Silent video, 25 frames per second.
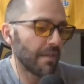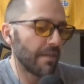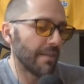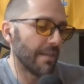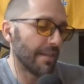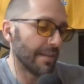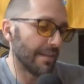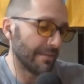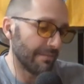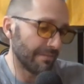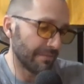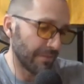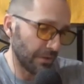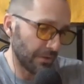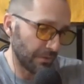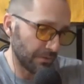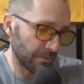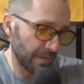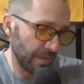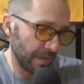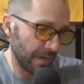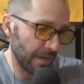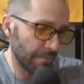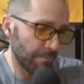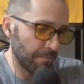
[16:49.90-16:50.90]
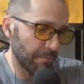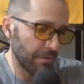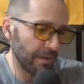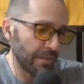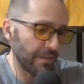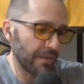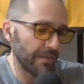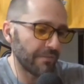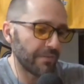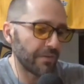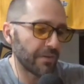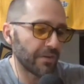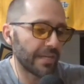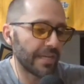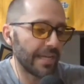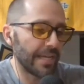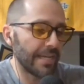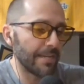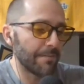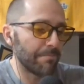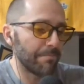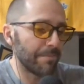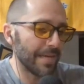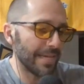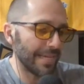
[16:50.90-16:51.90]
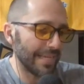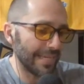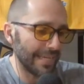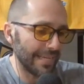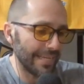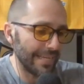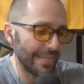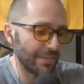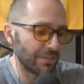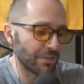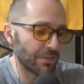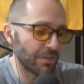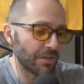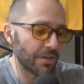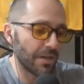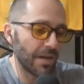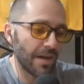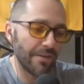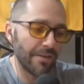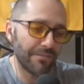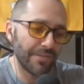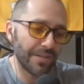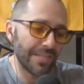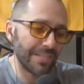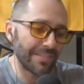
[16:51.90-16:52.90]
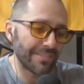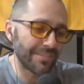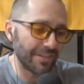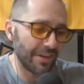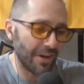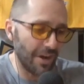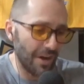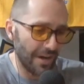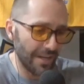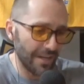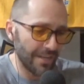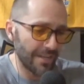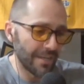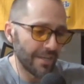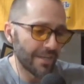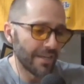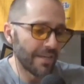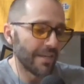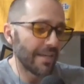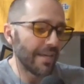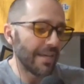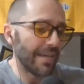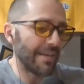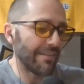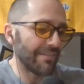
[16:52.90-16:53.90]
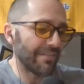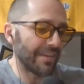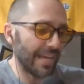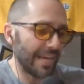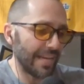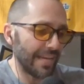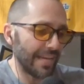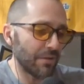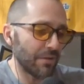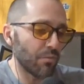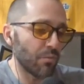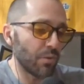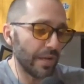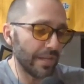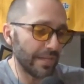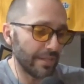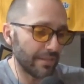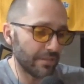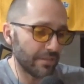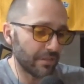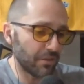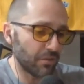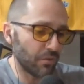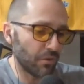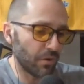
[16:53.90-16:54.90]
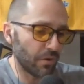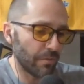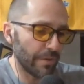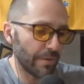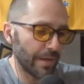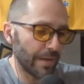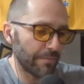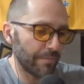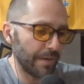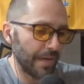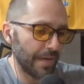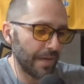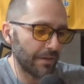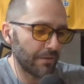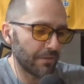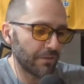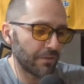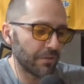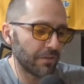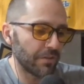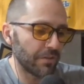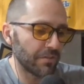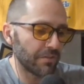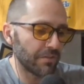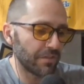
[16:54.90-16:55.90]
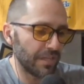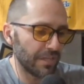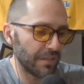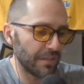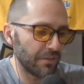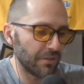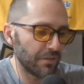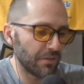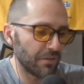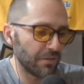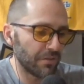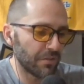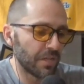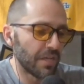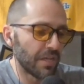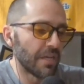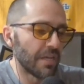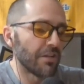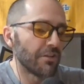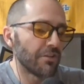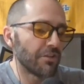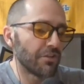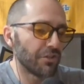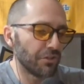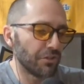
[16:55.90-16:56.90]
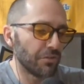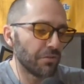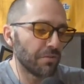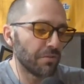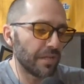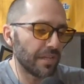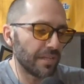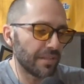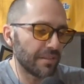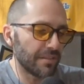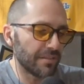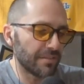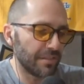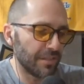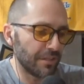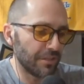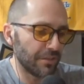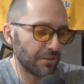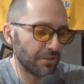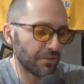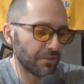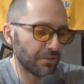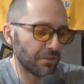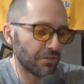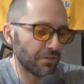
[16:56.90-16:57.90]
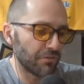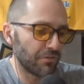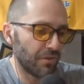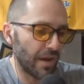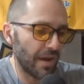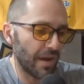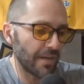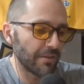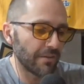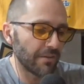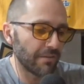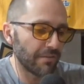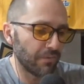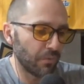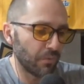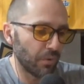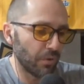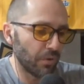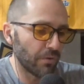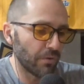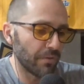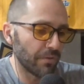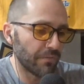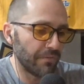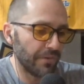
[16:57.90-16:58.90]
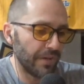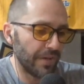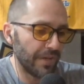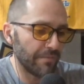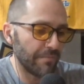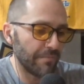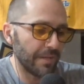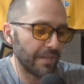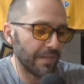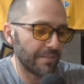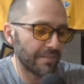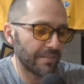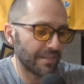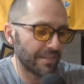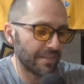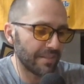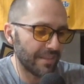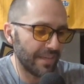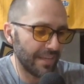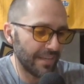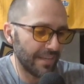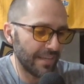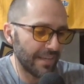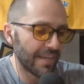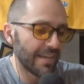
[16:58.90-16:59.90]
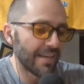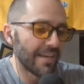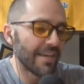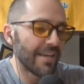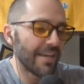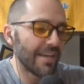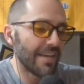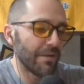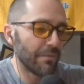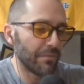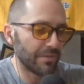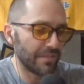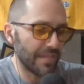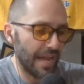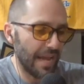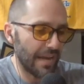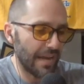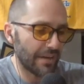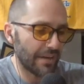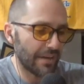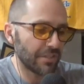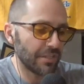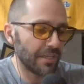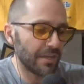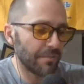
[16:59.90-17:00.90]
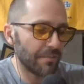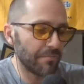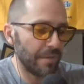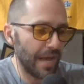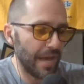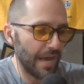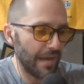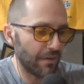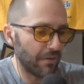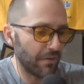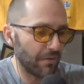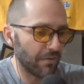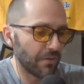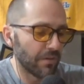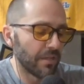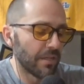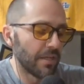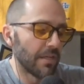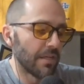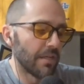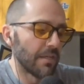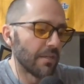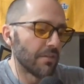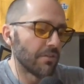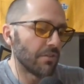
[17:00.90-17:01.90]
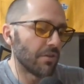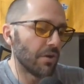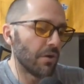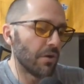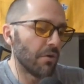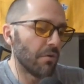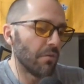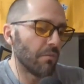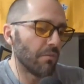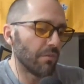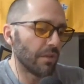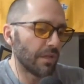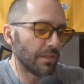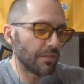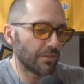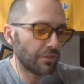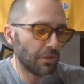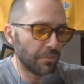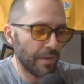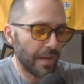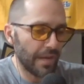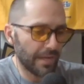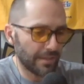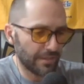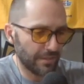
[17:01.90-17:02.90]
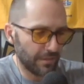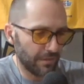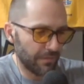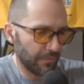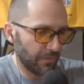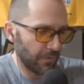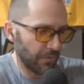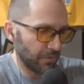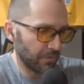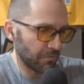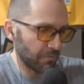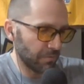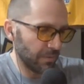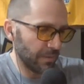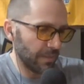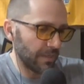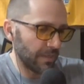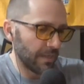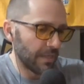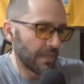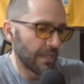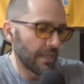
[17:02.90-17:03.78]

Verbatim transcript: And then he follows that up with, if you're Kenny Pickett, is your confidence gone? If Kenny wins the quarterback battle to the Steelers, do you think the Steelers are trying to foil the fan base to think it was actually a battle? So let's go back to the first one.